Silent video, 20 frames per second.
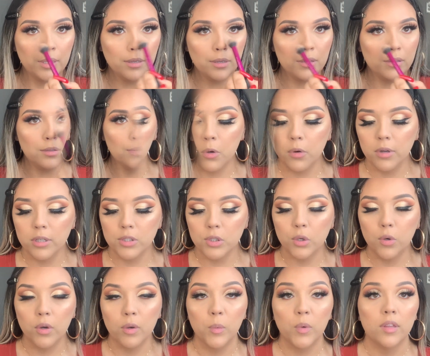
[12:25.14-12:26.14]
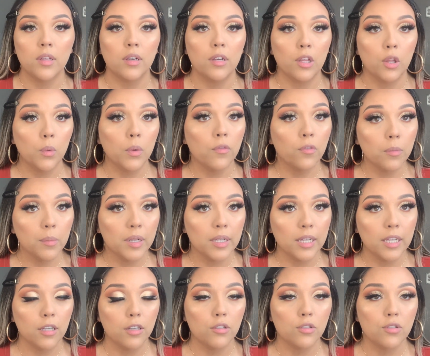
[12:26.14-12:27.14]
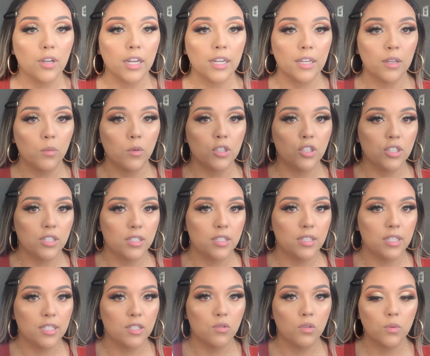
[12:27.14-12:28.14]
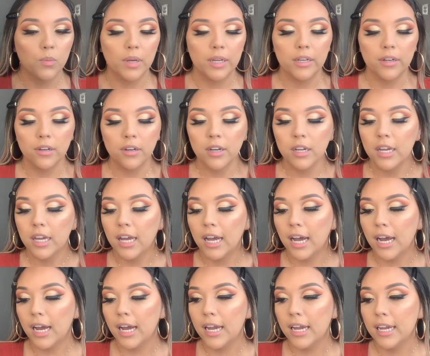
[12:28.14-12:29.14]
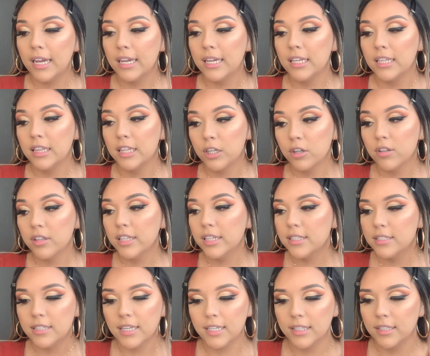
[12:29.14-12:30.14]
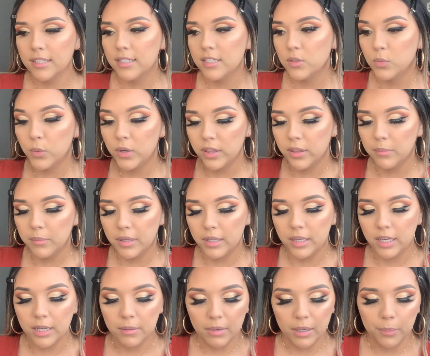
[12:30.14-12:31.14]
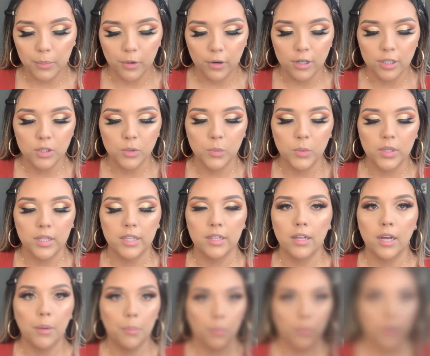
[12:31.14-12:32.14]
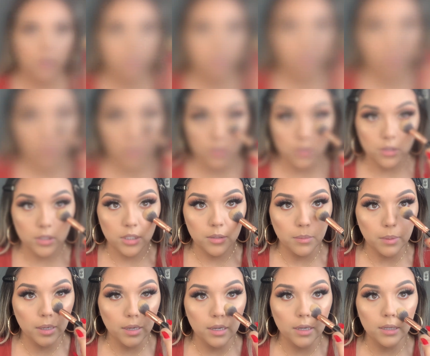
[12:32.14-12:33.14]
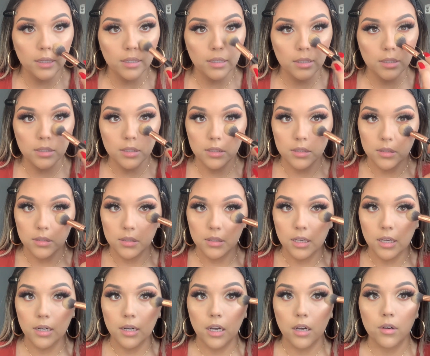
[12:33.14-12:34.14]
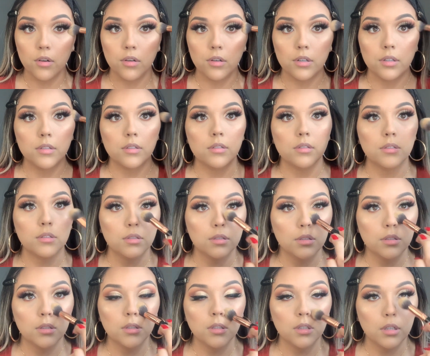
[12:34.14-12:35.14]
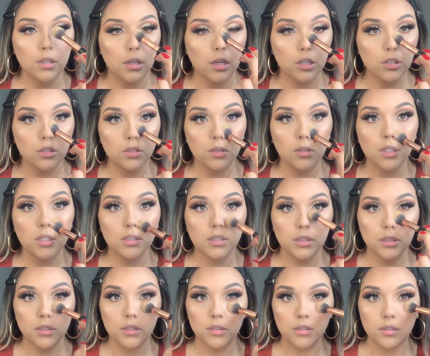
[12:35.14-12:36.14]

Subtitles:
I'm going to go in with another one from Nikita Dragon, which is this one right here. I literally take this with me in my purse with a brush. Go underneath my eyes and outer. I just go like this.